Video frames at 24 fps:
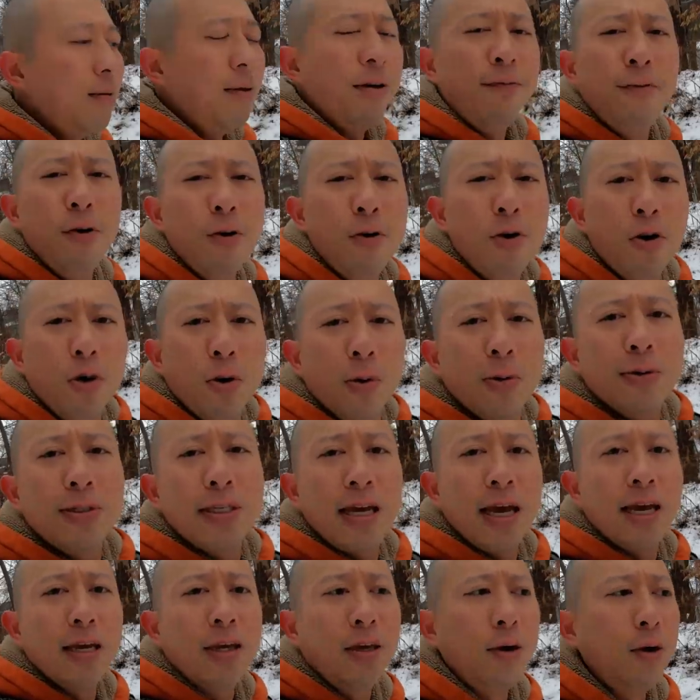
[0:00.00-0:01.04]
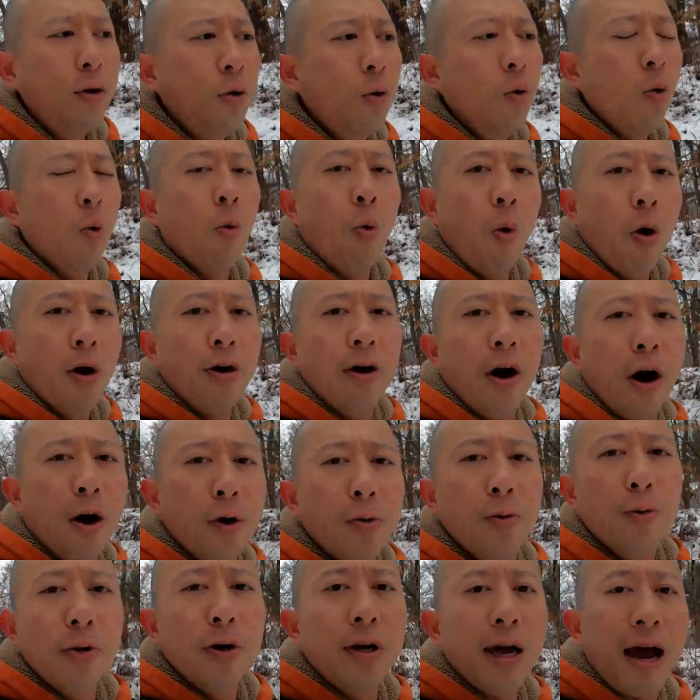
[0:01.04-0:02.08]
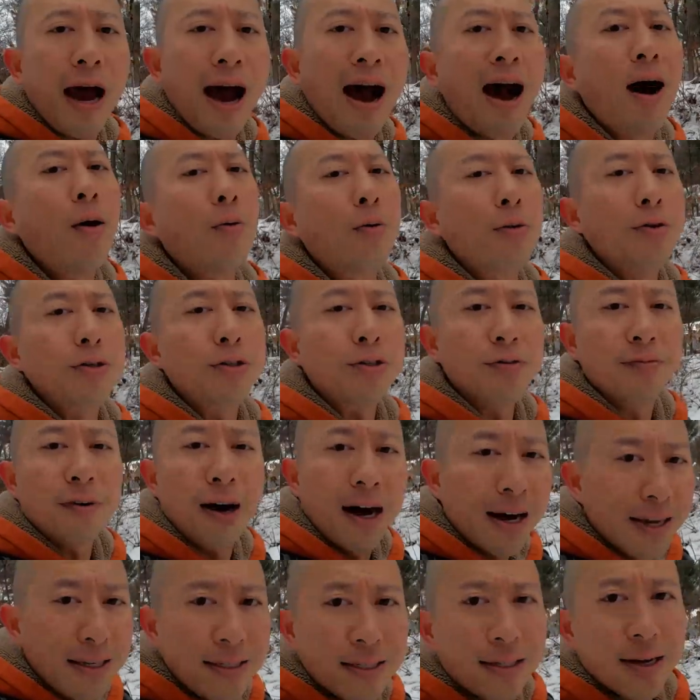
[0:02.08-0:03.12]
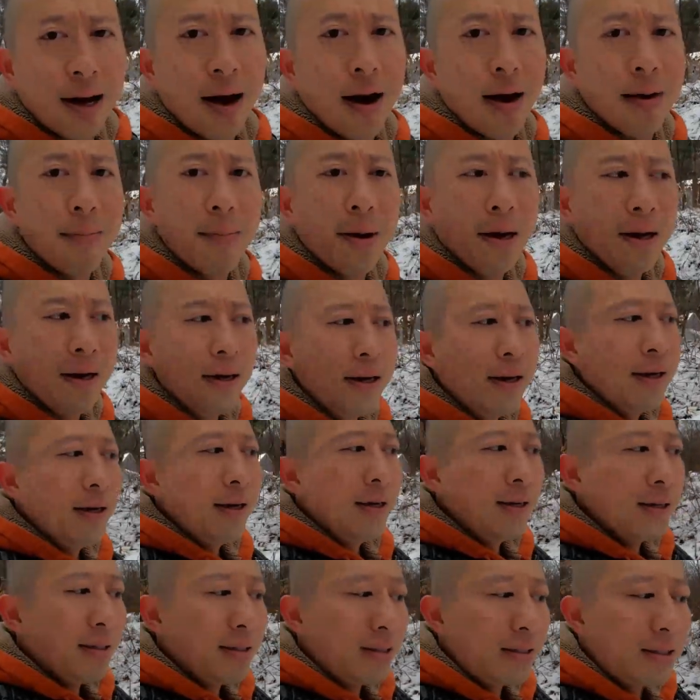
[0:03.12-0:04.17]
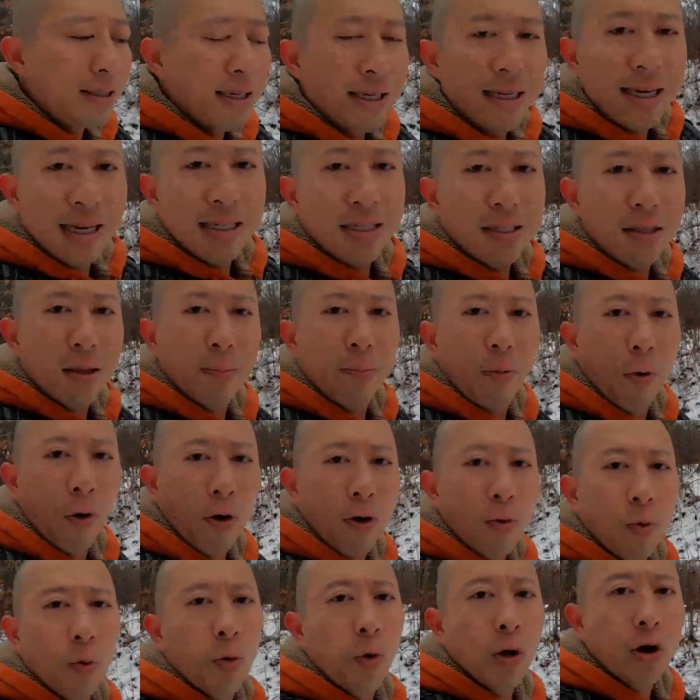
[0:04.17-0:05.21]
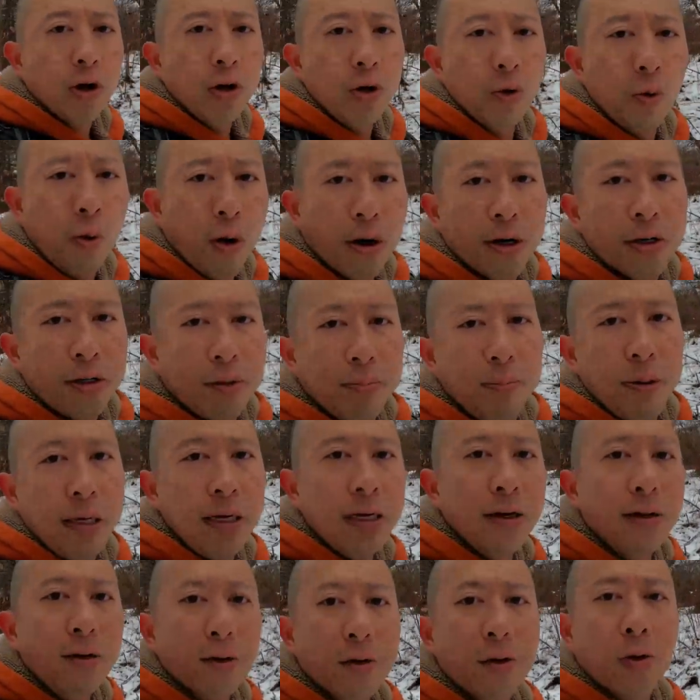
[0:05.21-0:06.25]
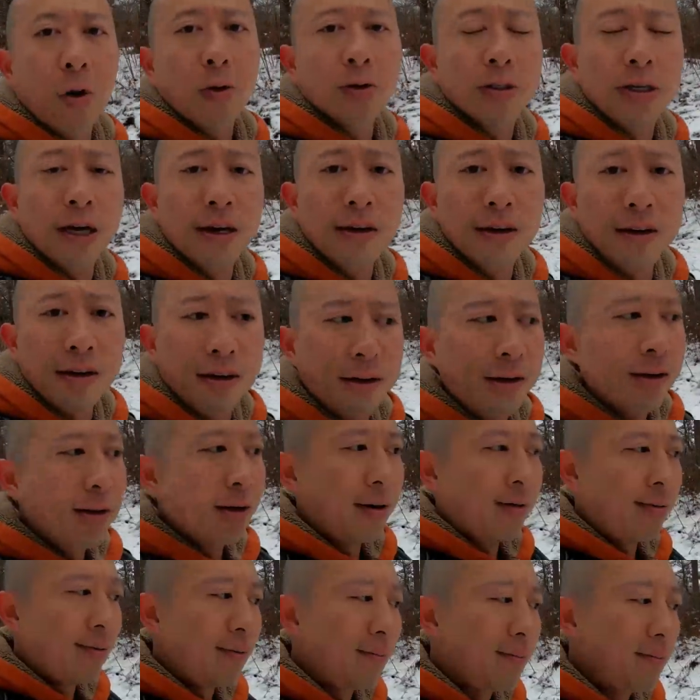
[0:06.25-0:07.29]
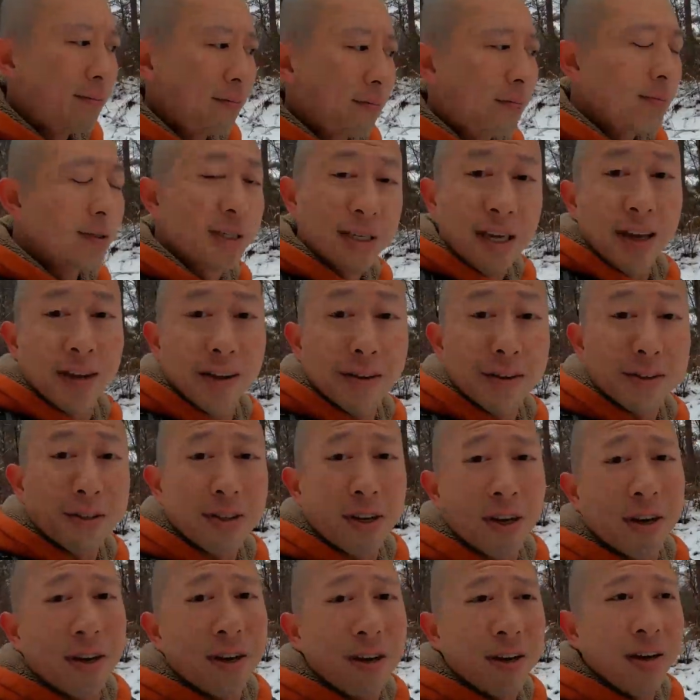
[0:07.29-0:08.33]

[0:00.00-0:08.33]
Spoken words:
If you knew it would take you 100 hours of ice time to get to the point where you wanted to be in your goaltending skills,